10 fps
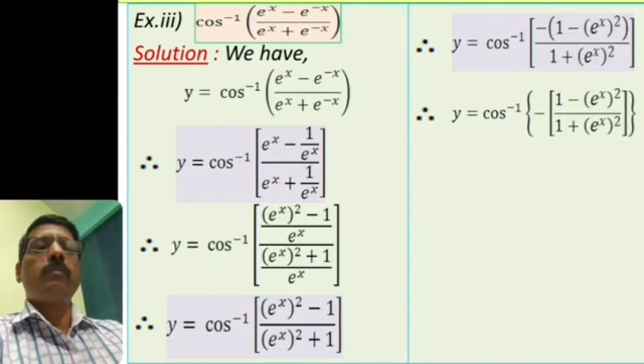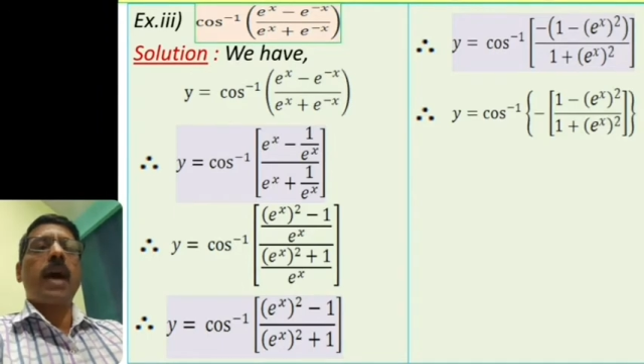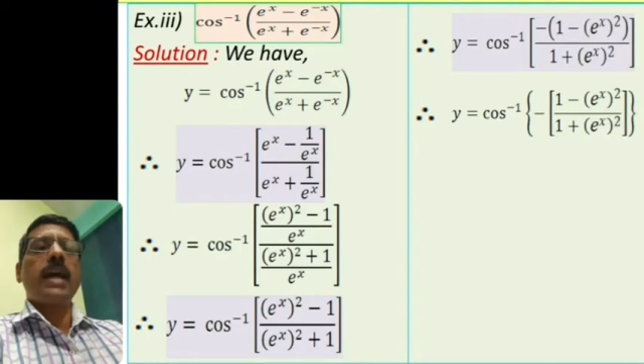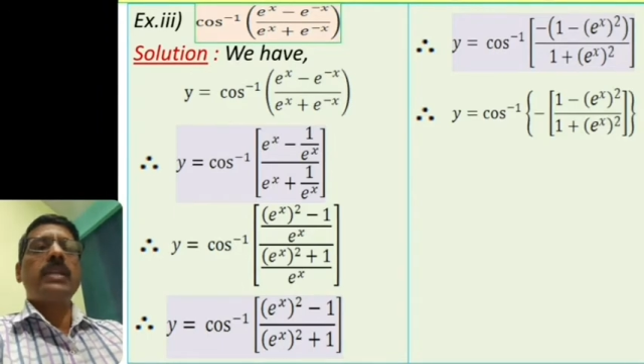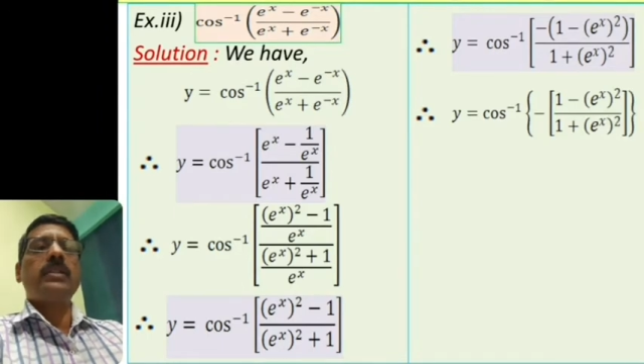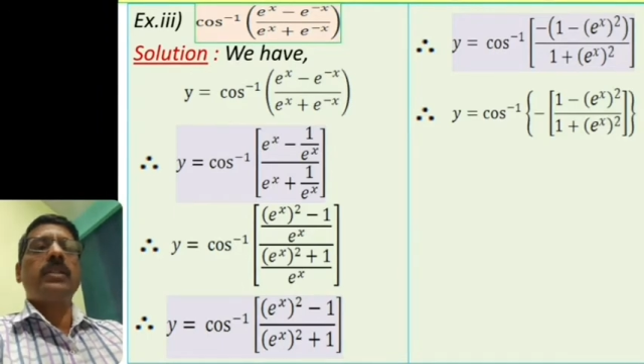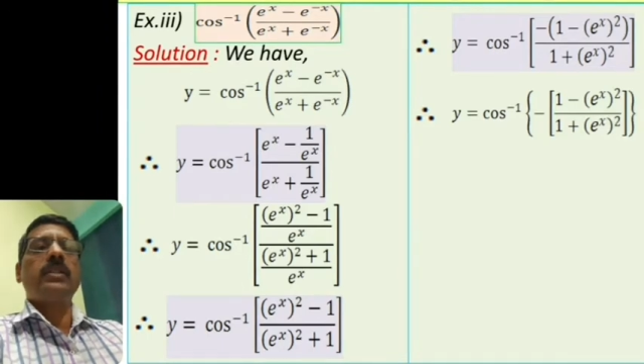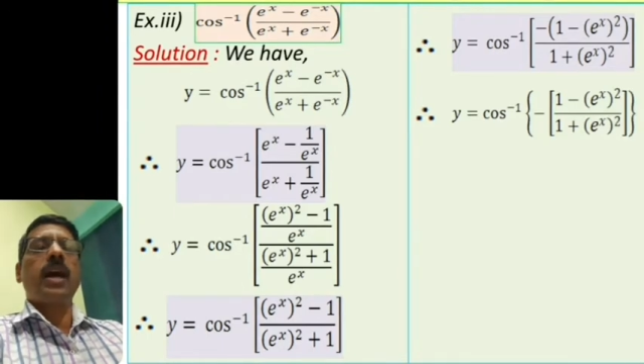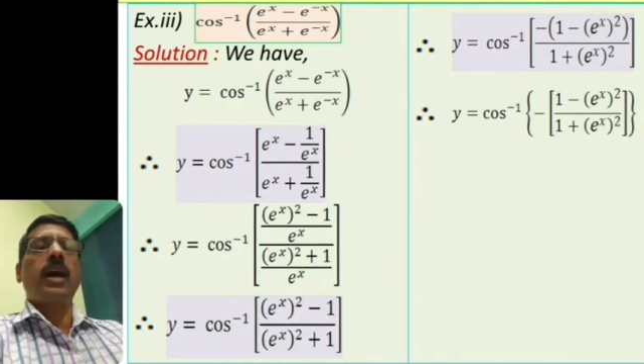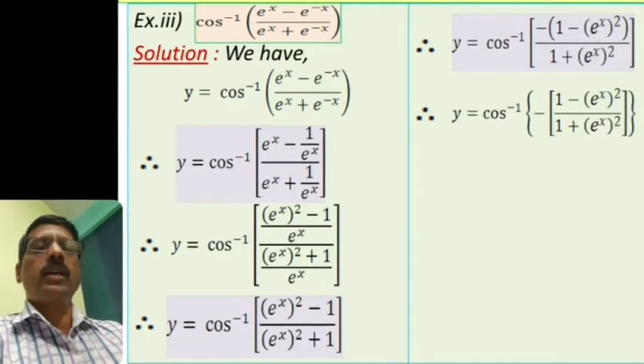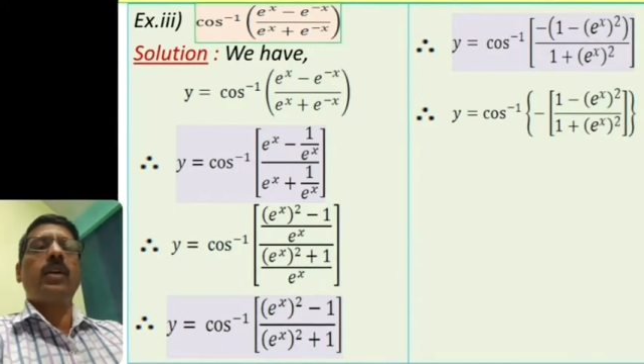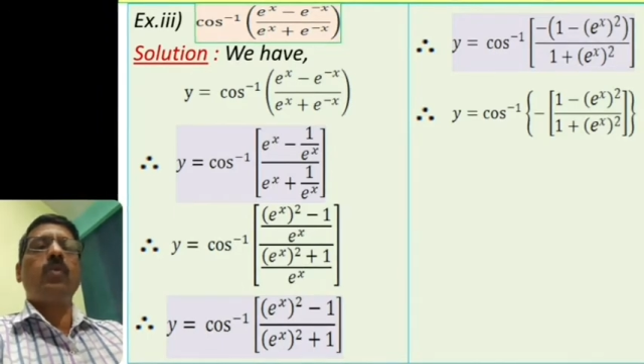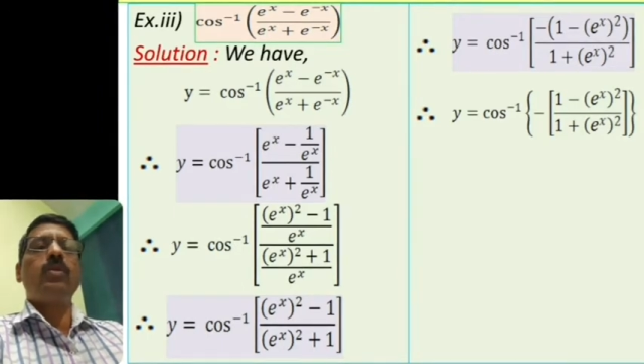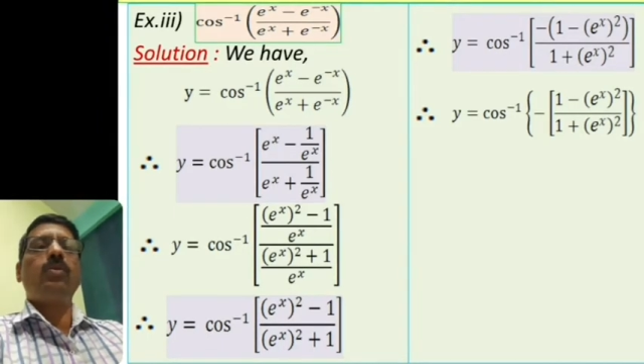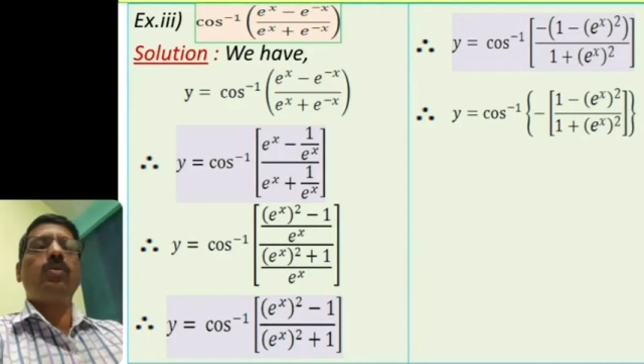minus theta
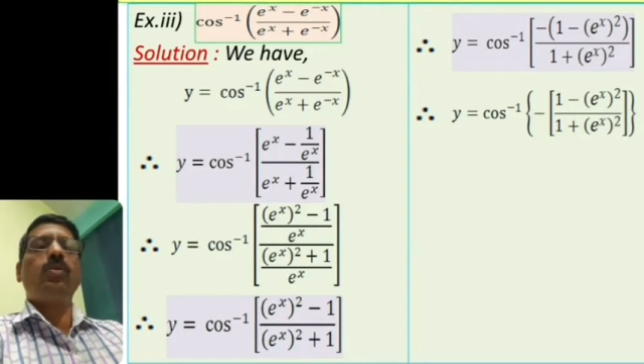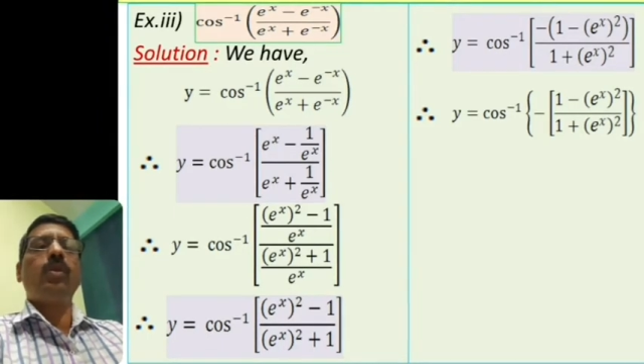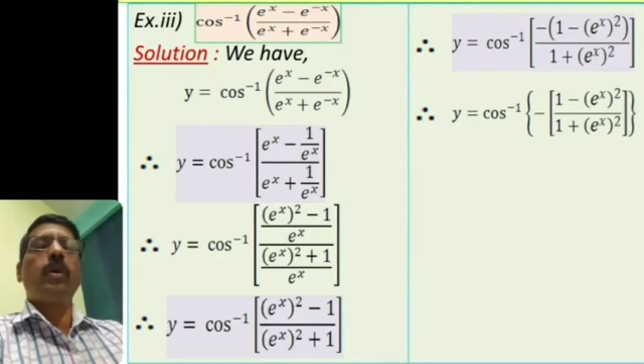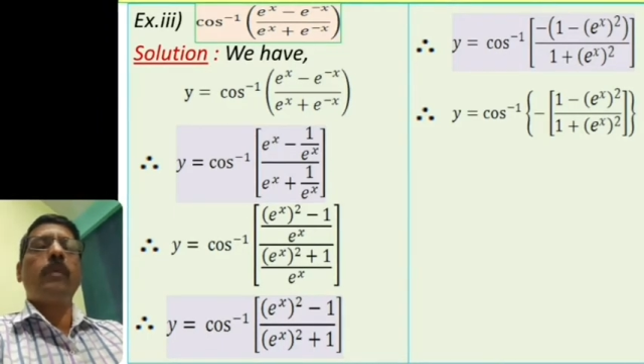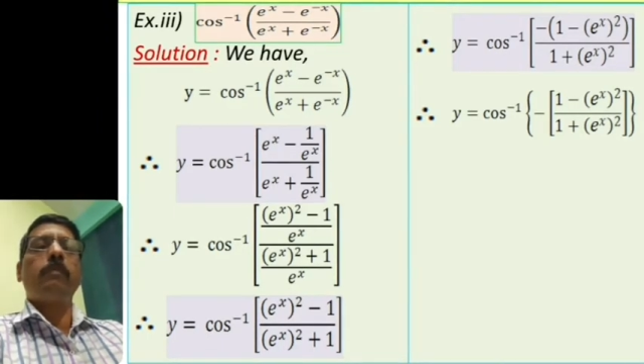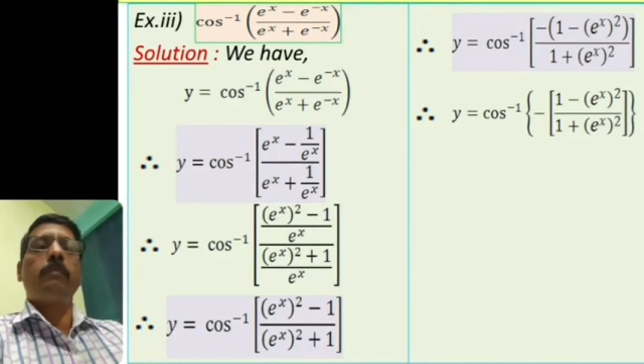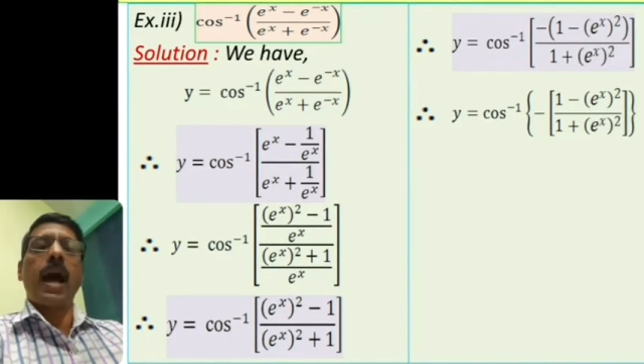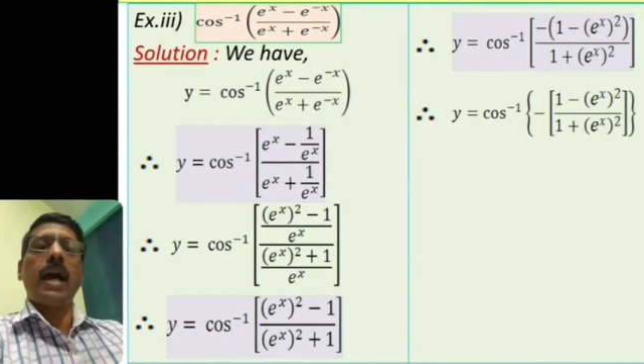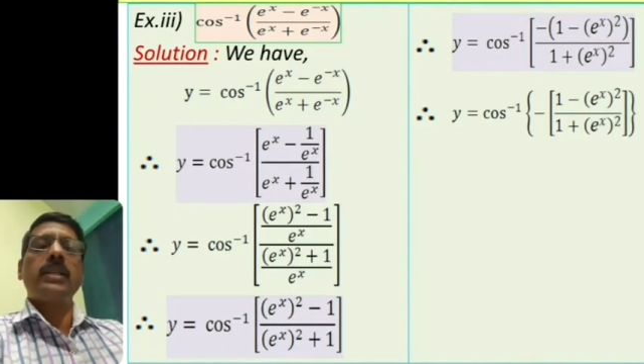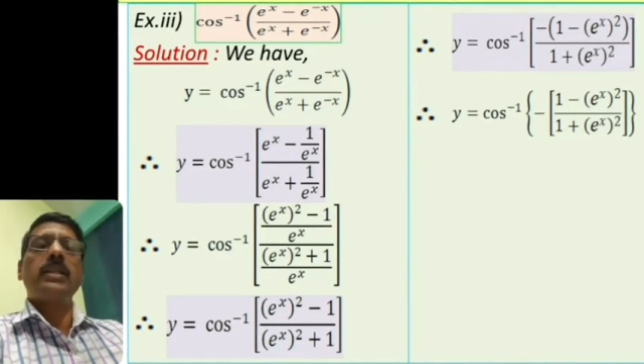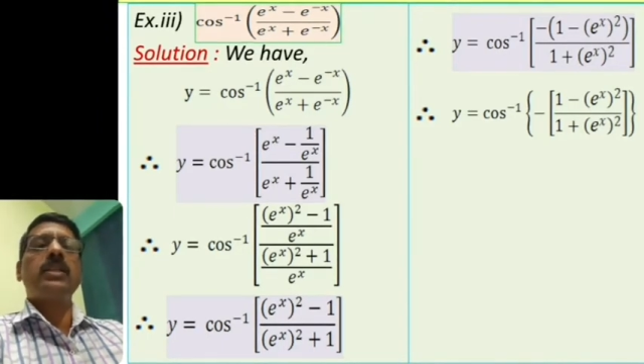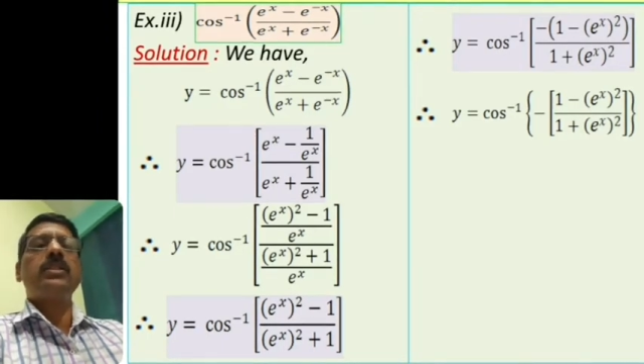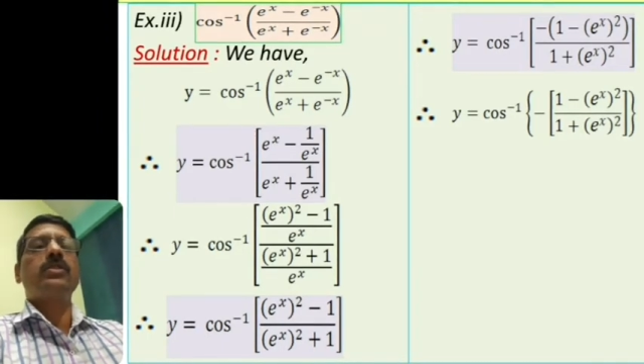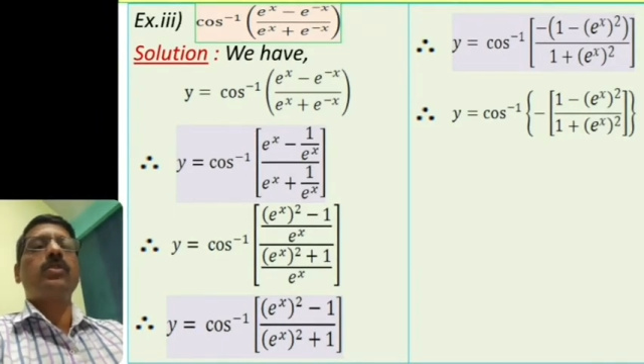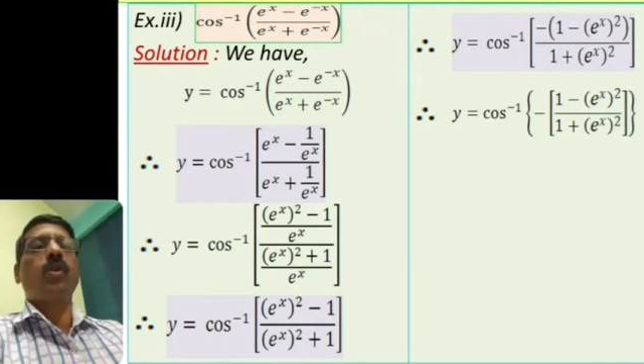equal to minus